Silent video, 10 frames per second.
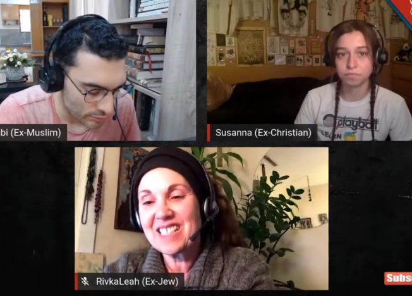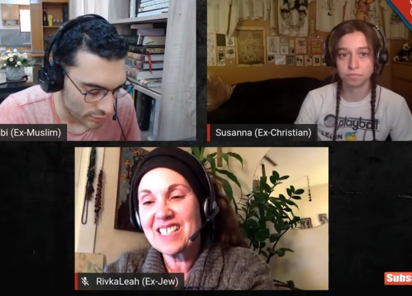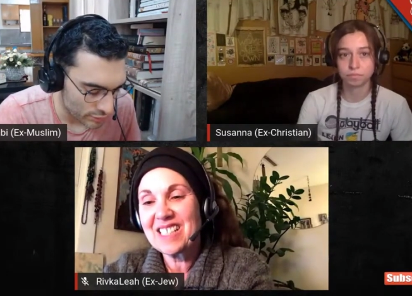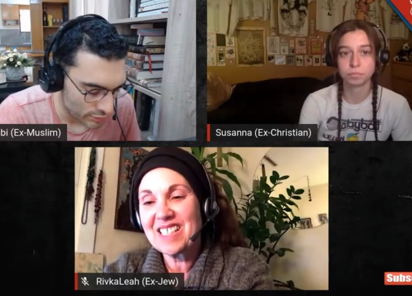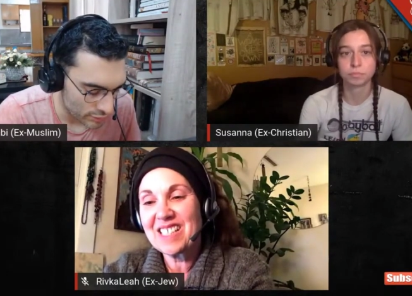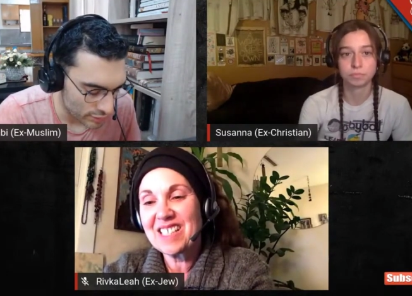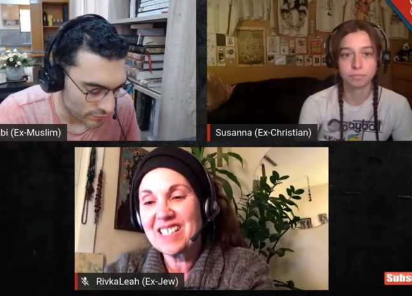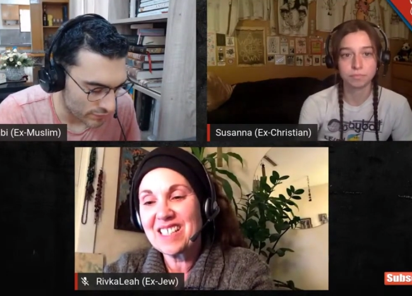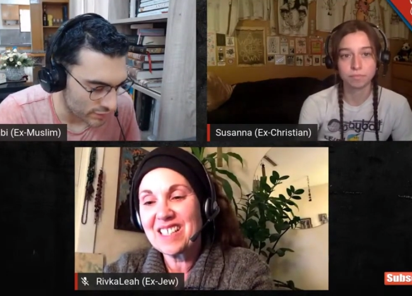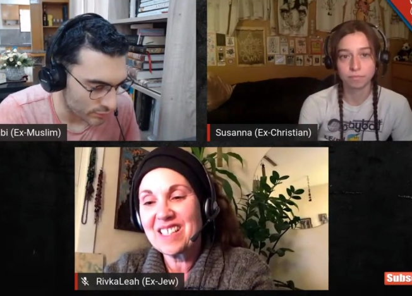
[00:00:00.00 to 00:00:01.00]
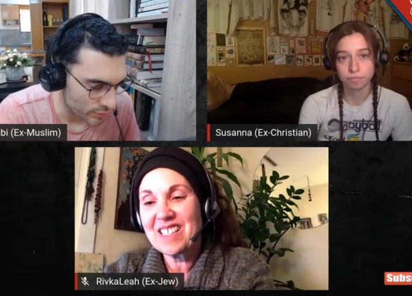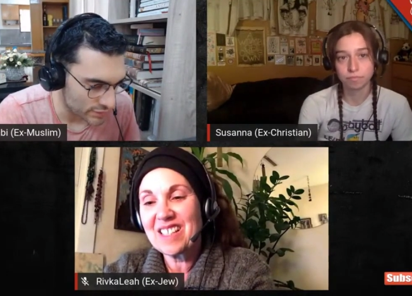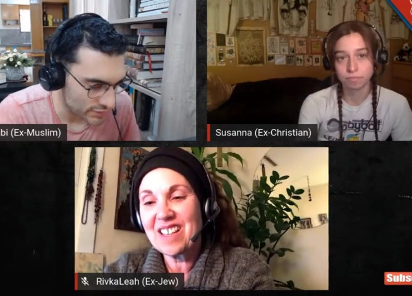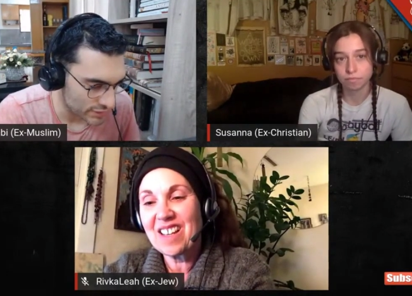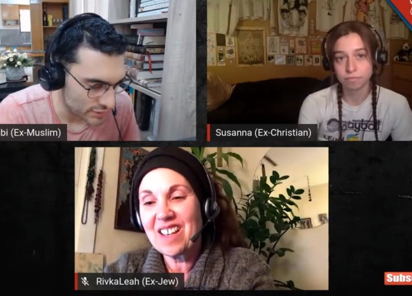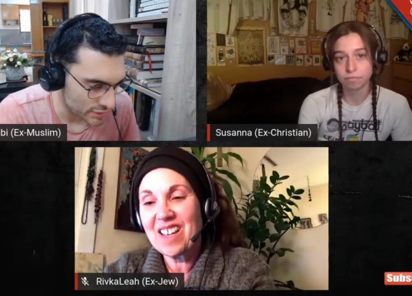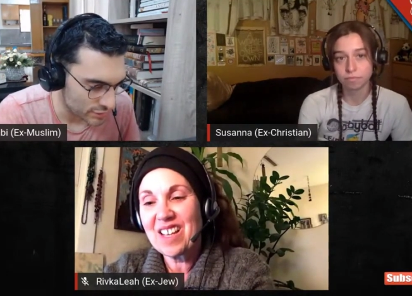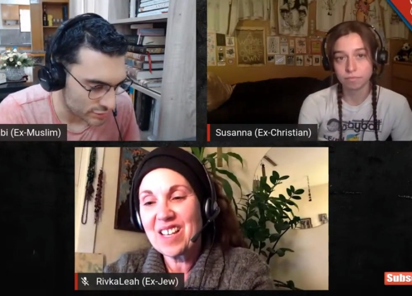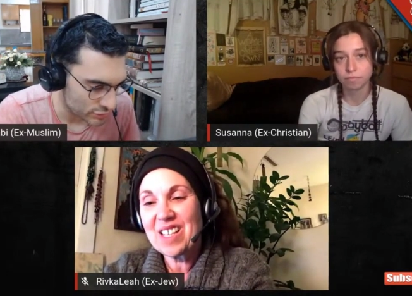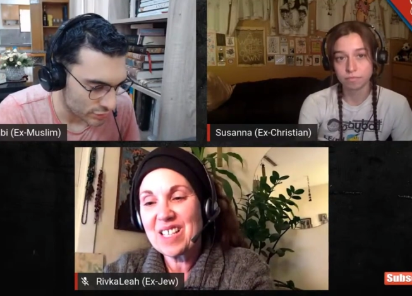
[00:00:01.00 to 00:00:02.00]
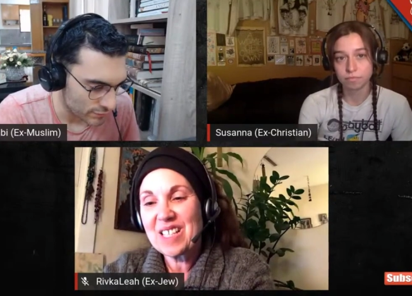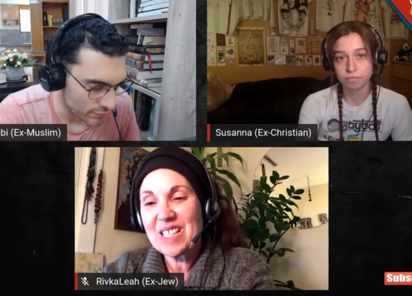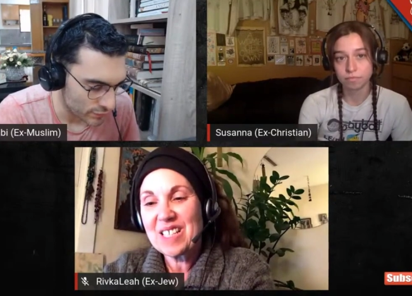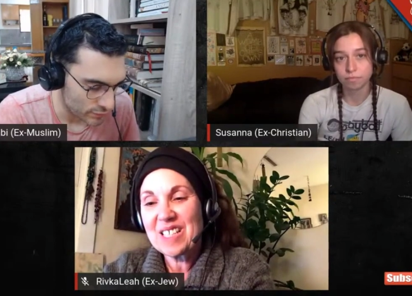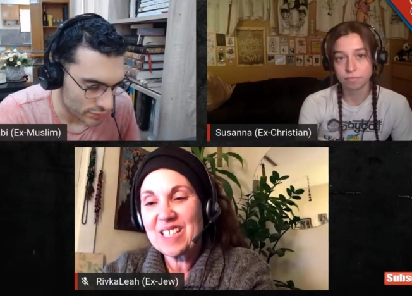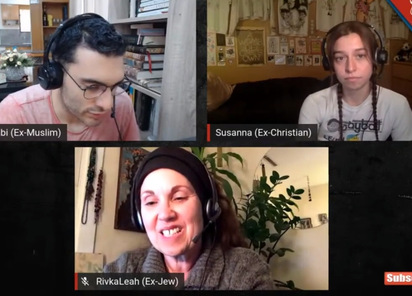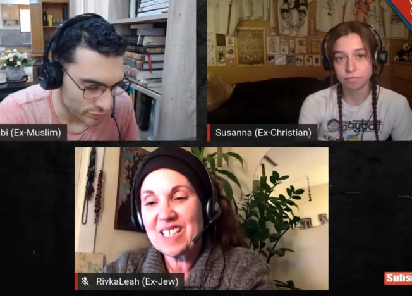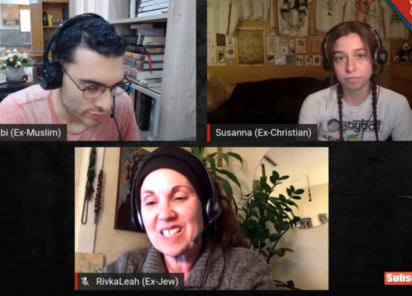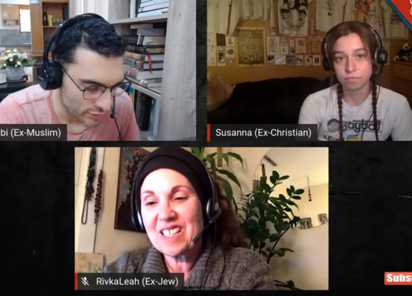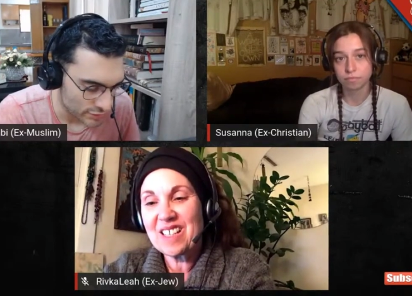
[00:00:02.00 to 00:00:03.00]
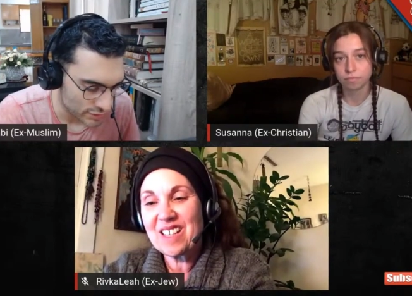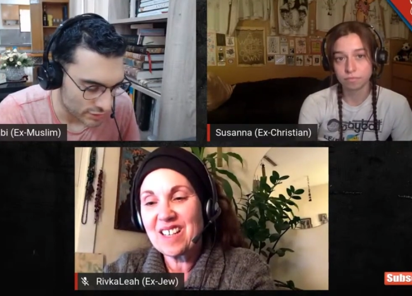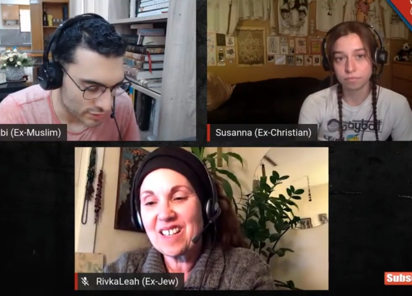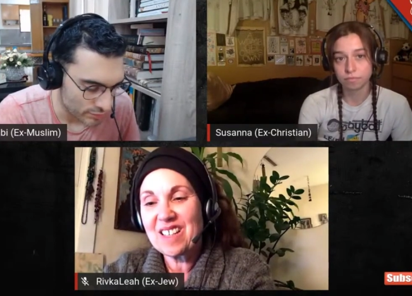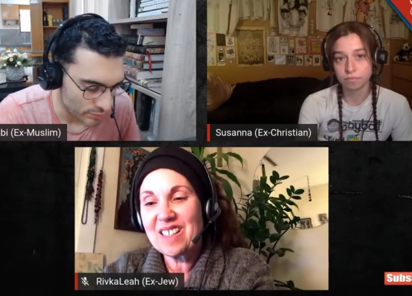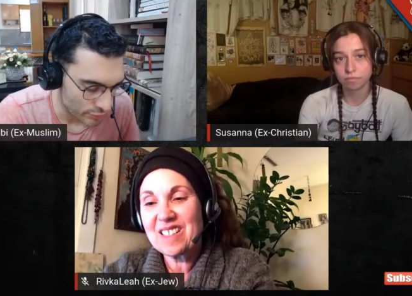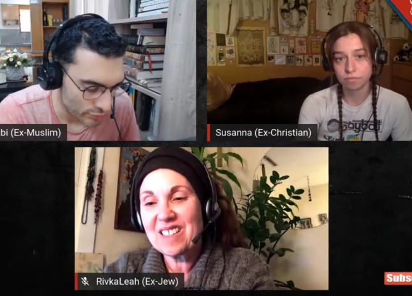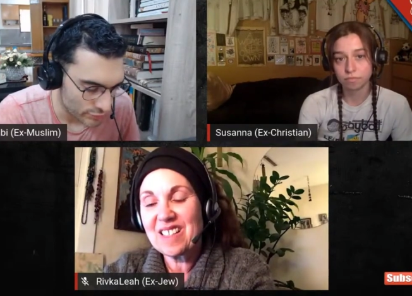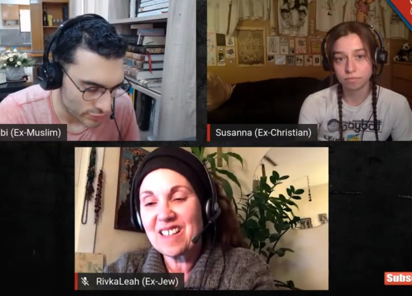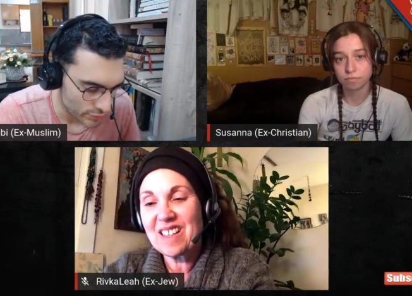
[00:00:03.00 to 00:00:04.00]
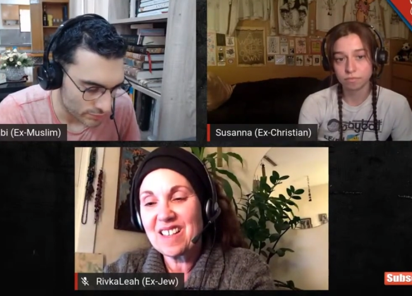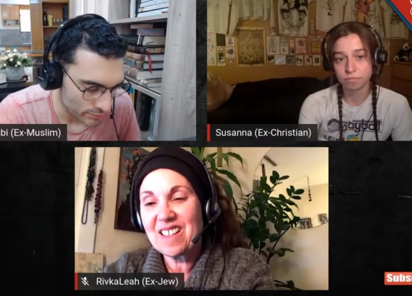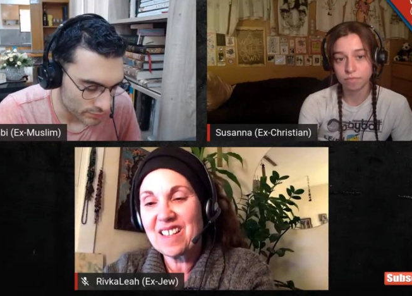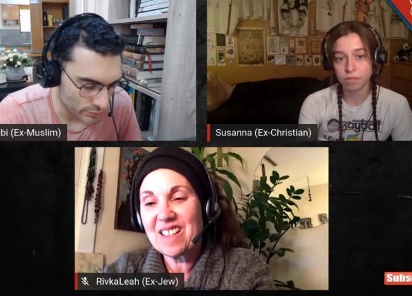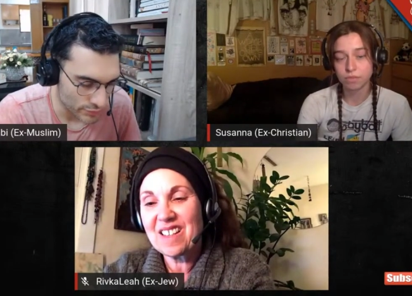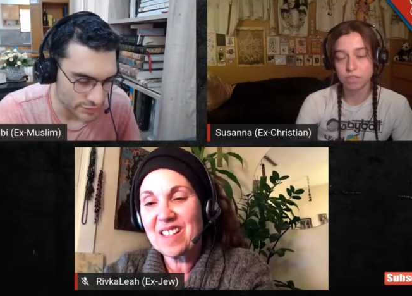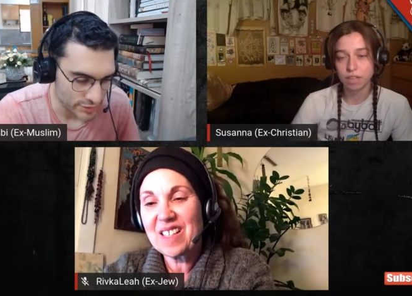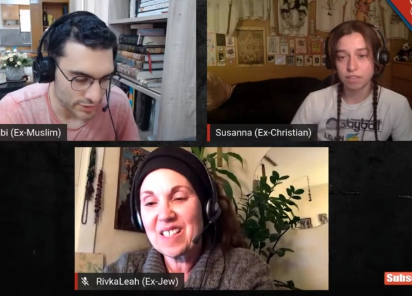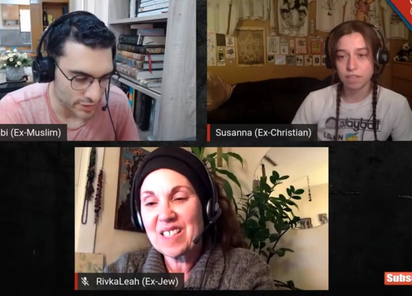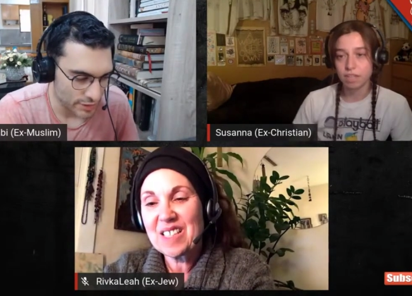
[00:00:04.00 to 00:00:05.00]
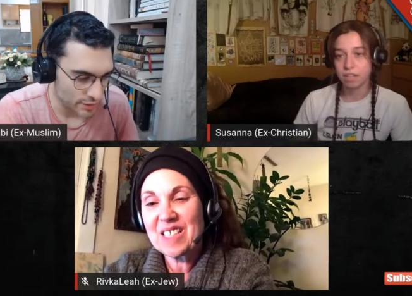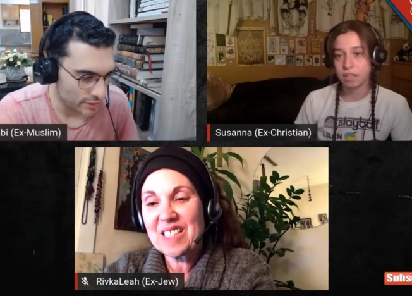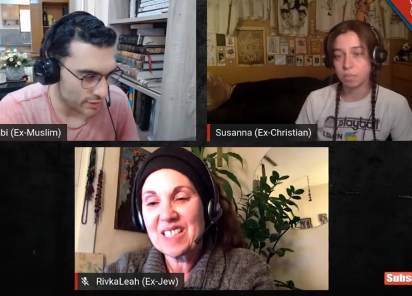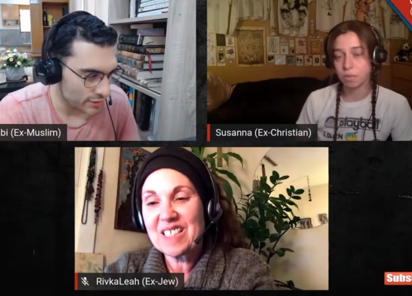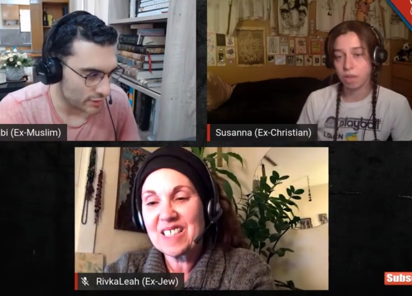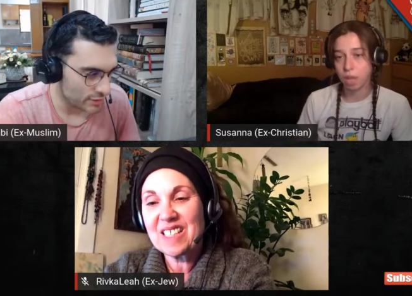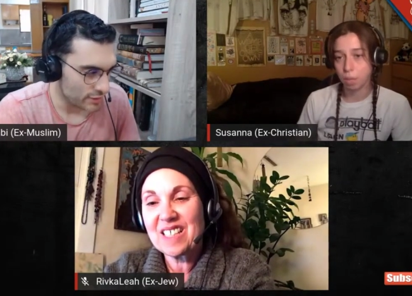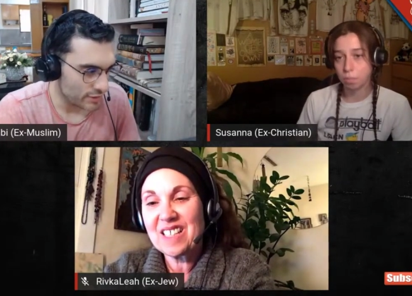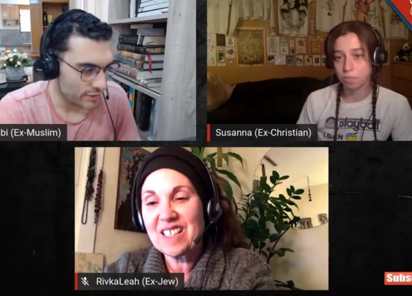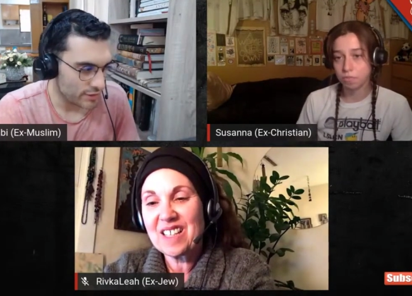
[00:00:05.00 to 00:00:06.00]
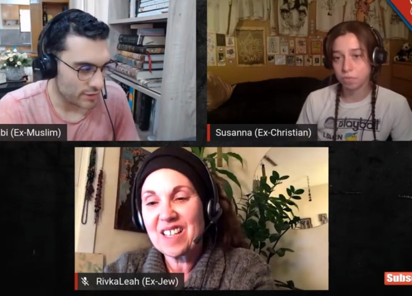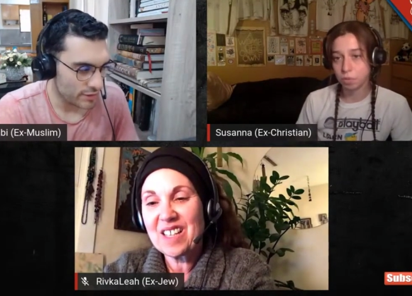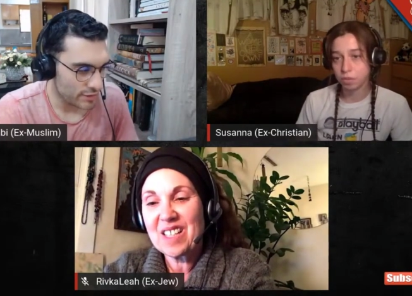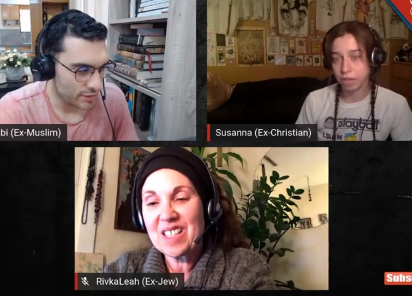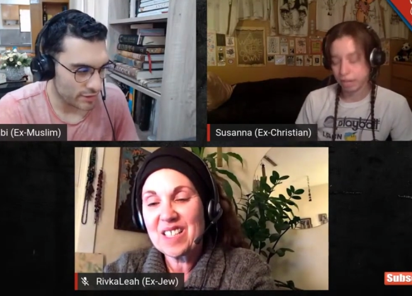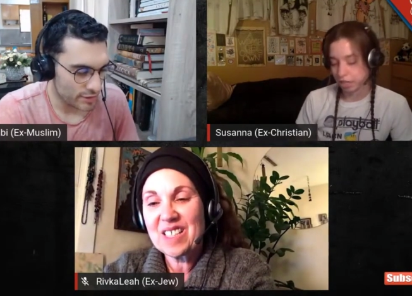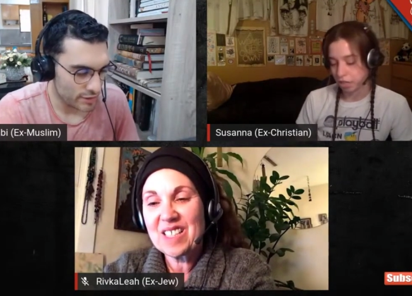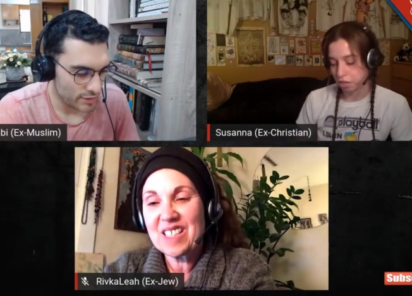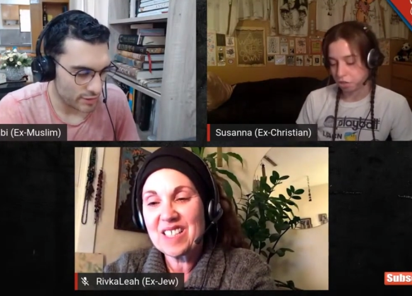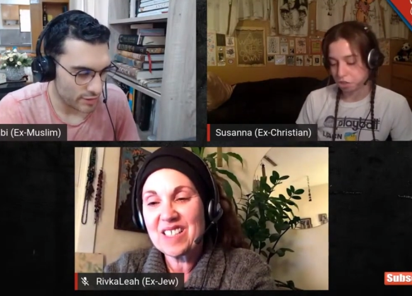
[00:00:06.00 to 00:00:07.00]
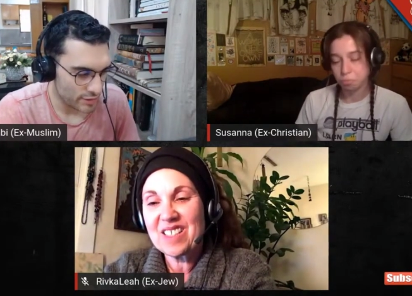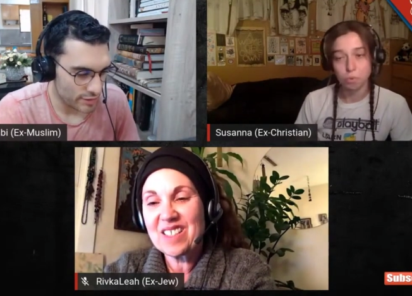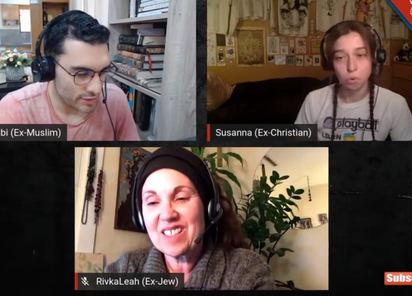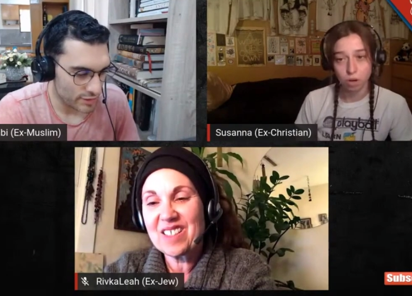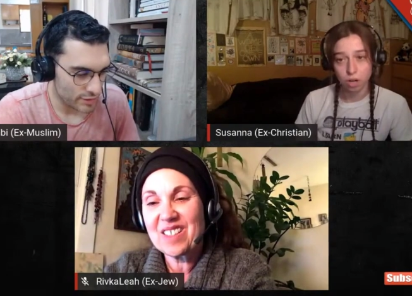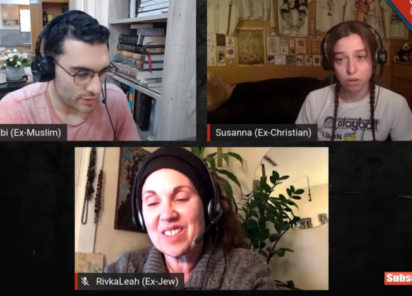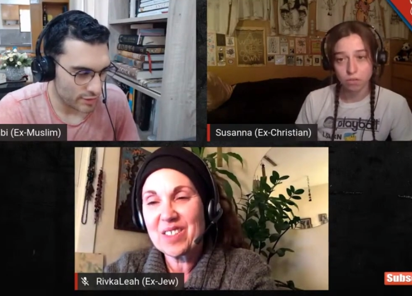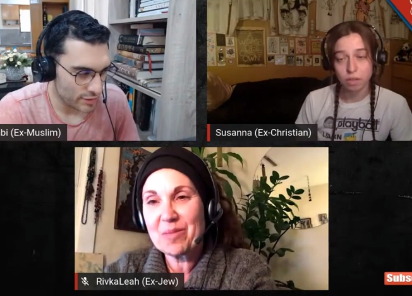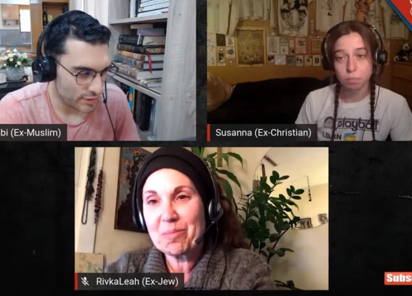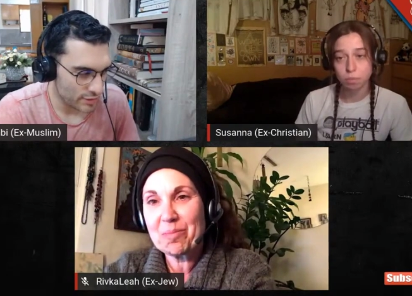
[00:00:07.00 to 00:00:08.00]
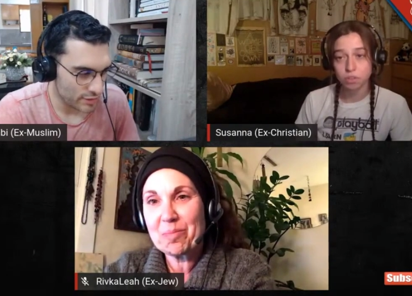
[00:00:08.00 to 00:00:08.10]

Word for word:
Speaker 1: of martyr, like victimization is going to fuel their religion a lot more. So
Speaker 2: there's nothing that will help fuel an ideology more than a